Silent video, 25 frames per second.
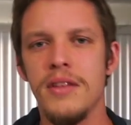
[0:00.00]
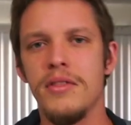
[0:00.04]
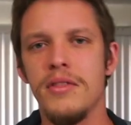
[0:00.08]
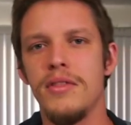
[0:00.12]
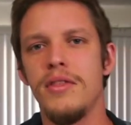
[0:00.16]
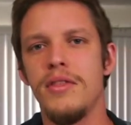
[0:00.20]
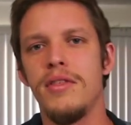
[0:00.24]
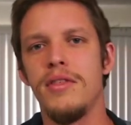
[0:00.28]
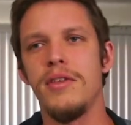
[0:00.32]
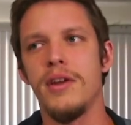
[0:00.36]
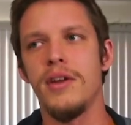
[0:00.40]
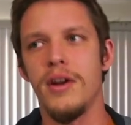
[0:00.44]

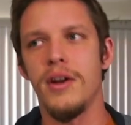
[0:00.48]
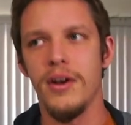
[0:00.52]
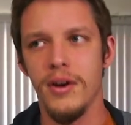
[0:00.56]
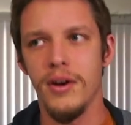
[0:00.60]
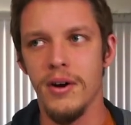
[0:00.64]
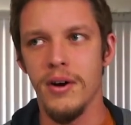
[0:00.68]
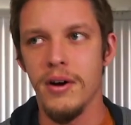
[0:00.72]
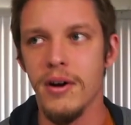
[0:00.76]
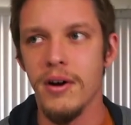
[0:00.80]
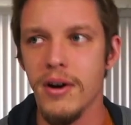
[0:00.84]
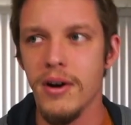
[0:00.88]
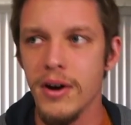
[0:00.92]

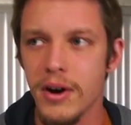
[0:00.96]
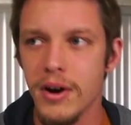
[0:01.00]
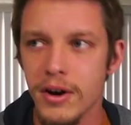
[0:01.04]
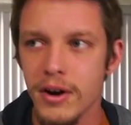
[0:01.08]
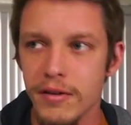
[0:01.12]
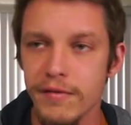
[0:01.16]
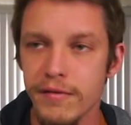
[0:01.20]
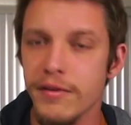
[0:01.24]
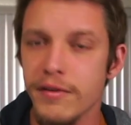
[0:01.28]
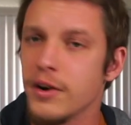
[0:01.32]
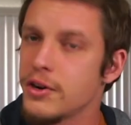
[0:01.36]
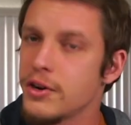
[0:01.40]
There
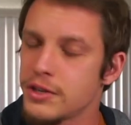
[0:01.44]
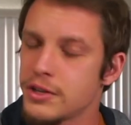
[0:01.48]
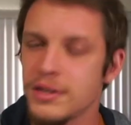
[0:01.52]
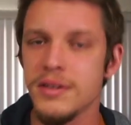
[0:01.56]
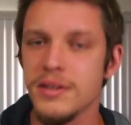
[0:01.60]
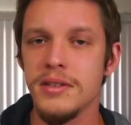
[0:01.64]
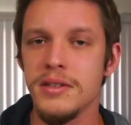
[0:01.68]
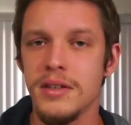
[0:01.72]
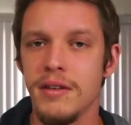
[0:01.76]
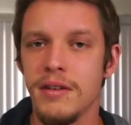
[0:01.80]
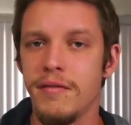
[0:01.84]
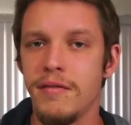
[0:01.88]
are
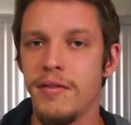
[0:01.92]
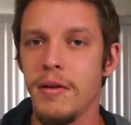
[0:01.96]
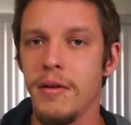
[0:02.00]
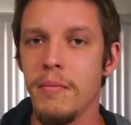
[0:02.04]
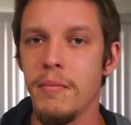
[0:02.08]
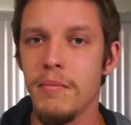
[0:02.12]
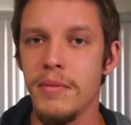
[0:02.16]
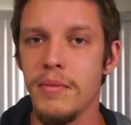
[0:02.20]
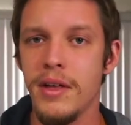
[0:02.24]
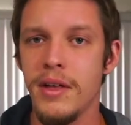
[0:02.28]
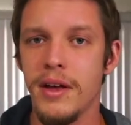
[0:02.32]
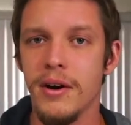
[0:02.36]
versions of
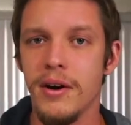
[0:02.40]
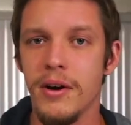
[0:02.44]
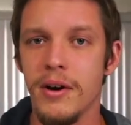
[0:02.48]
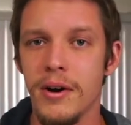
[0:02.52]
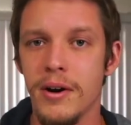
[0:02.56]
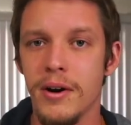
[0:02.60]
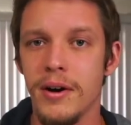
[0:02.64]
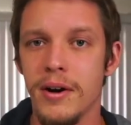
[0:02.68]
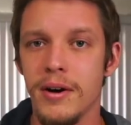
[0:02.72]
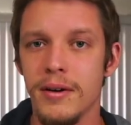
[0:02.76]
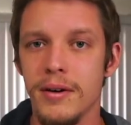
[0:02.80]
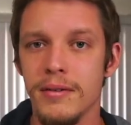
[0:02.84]
them that
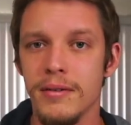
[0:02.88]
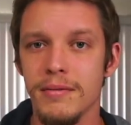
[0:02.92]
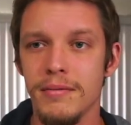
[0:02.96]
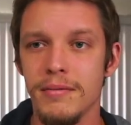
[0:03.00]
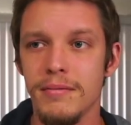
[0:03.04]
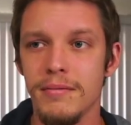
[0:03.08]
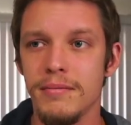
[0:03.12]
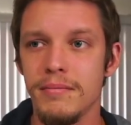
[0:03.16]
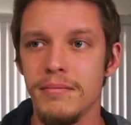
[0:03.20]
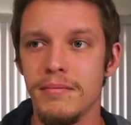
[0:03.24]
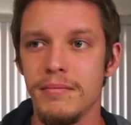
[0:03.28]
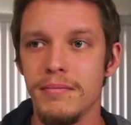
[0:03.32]
are
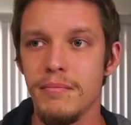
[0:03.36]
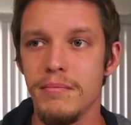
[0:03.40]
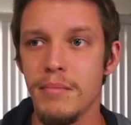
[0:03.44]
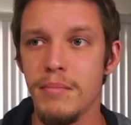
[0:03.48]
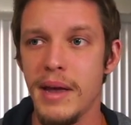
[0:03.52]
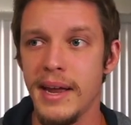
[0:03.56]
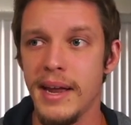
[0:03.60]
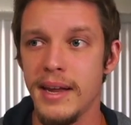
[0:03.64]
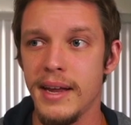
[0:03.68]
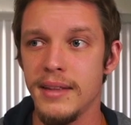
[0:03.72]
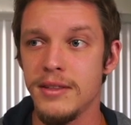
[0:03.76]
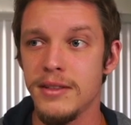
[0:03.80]

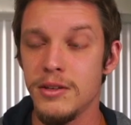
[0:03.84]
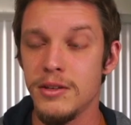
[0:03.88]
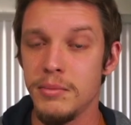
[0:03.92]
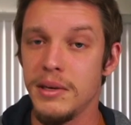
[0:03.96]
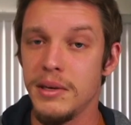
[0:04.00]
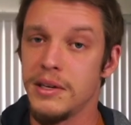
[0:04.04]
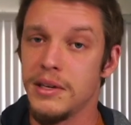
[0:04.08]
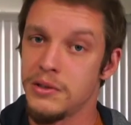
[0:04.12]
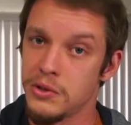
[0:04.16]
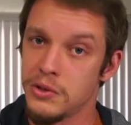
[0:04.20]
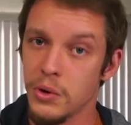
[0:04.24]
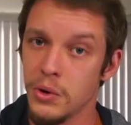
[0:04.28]
made to
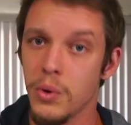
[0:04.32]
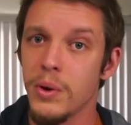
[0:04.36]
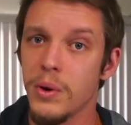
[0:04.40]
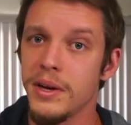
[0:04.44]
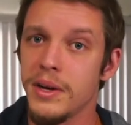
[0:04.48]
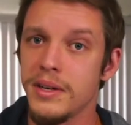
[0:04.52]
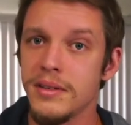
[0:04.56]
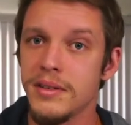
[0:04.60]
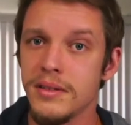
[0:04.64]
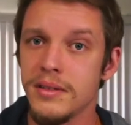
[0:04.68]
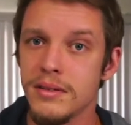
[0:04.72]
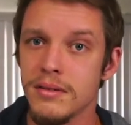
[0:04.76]
be
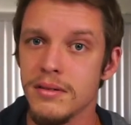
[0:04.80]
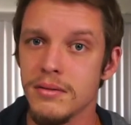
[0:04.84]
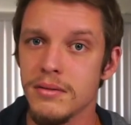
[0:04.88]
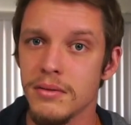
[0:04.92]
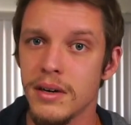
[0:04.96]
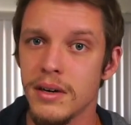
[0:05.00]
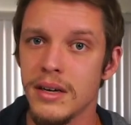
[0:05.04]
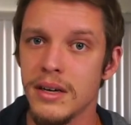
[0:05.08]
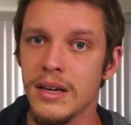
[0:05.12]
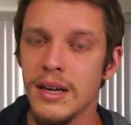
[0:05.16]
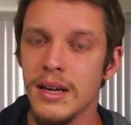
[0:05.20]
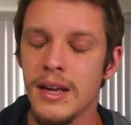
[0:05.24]
toys,
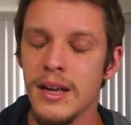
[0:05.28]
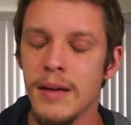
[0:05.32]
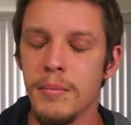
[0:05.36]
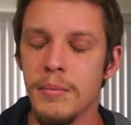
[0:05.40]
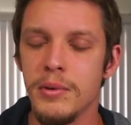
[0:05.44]
right?